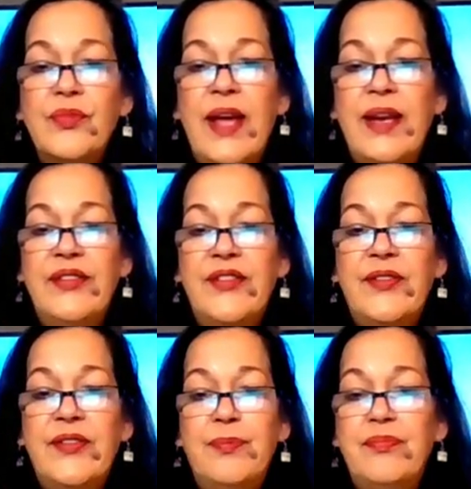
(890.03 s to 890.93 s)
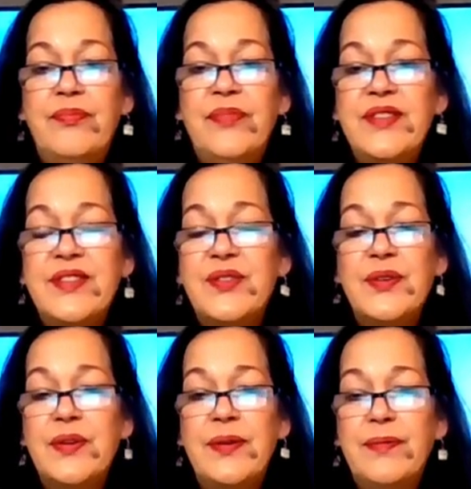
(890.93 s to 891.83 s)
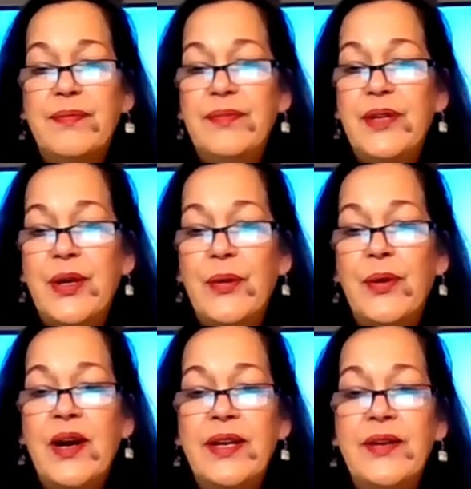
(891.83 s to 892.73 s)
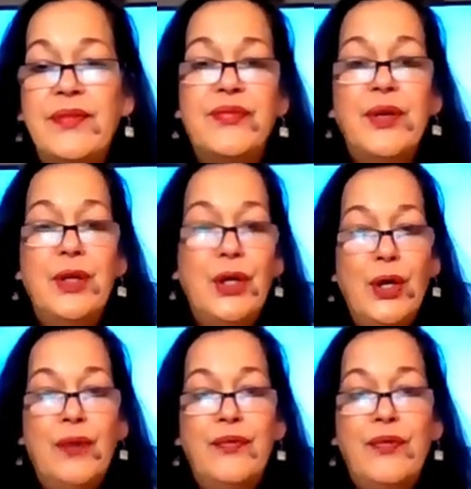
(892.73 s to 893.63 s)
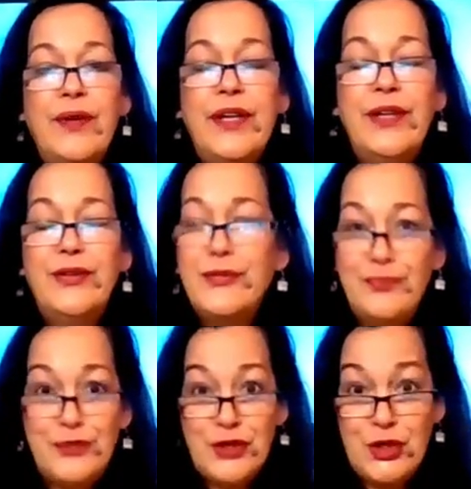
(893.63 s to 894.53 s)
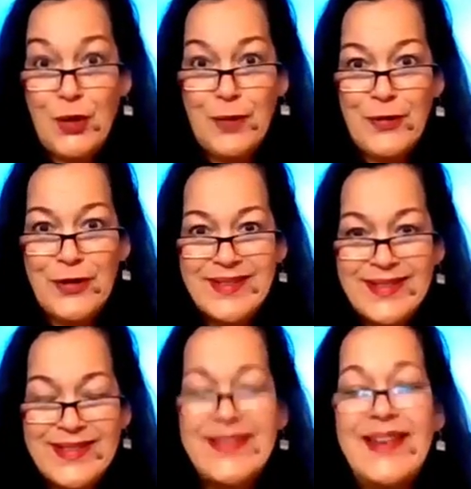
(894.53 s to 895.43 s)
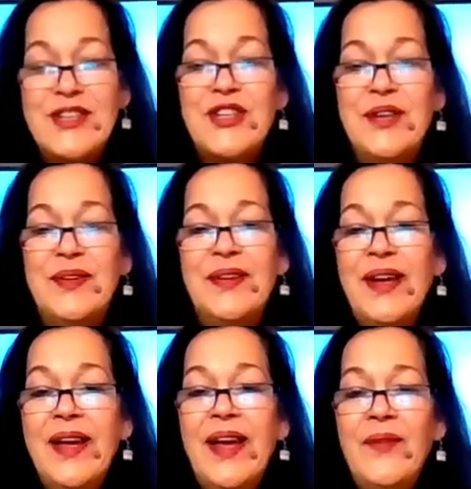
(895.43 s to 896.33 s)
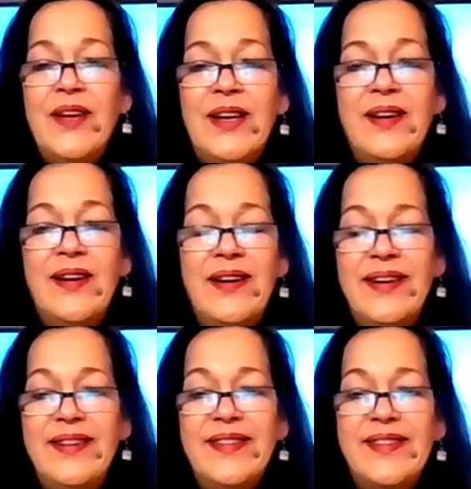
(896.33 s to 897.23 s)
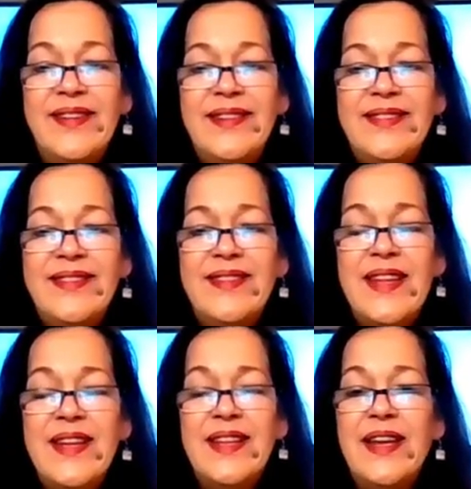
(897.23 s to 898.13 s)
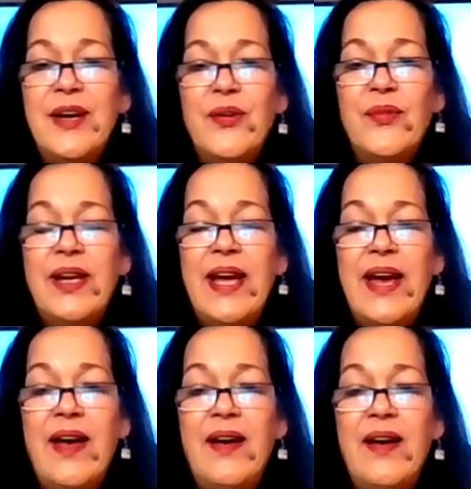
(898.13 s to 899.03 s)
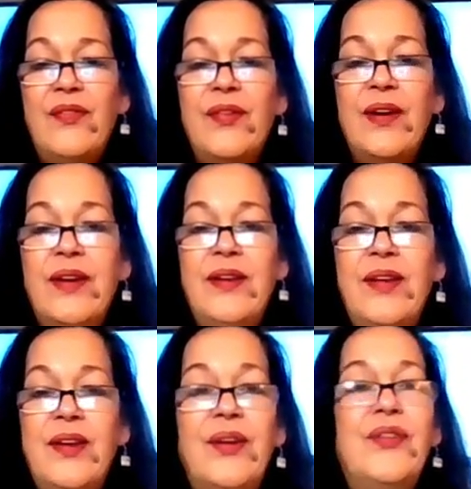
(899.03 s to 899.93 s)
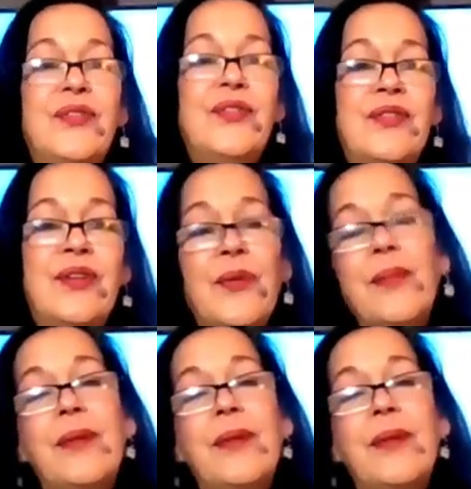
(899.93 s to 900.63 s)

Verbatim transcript: And this is a, you know, kind of a very short presentation because I just think that I already have so